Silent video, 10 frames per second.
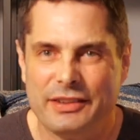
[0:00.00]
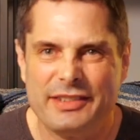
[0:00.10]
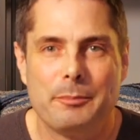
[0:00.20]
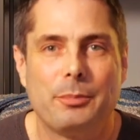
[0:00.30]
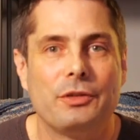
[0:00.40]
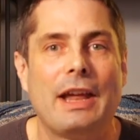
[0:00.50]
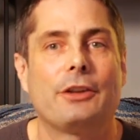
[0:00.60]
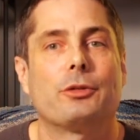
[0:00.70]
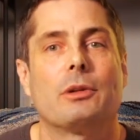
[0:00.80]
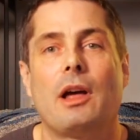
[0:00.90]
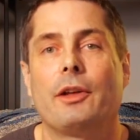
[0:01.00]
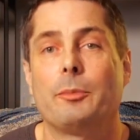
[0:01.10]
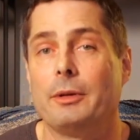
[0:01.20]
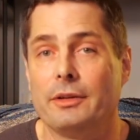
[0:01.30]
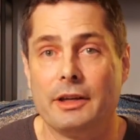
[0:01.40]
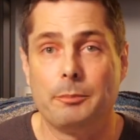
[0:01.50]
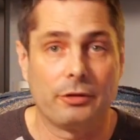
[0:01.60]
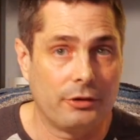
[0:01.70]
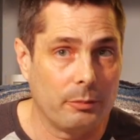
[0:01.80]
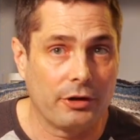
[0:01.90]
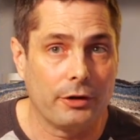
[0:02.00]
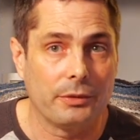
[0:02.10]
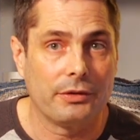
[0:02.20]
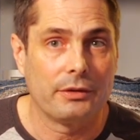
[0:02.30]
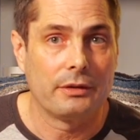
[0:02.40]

simple natural law's ability to produce.